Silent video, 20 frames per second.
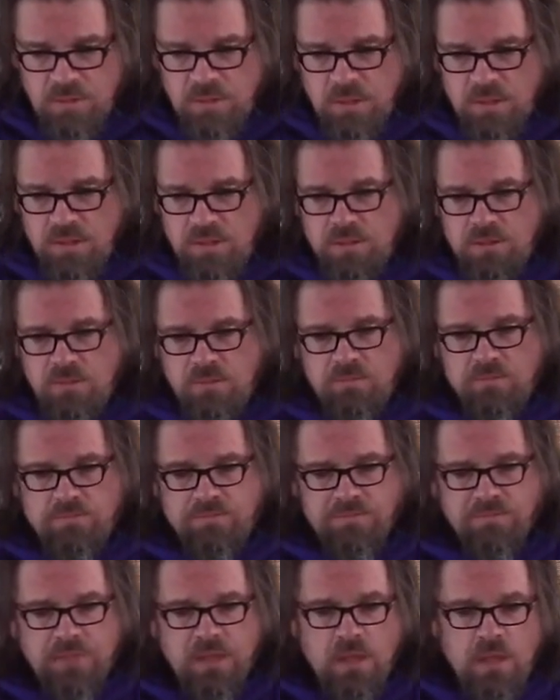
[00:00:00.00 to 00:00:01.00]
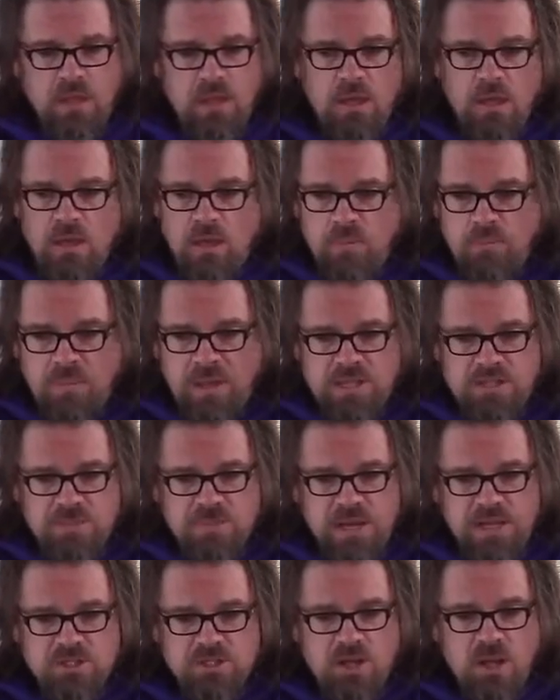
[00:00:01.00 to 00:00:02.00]
It makes
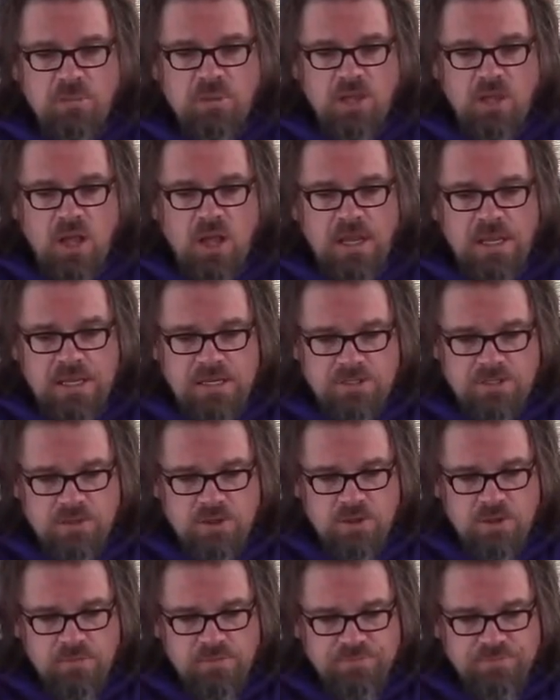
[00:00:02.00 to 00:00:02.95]
my job a lot easier.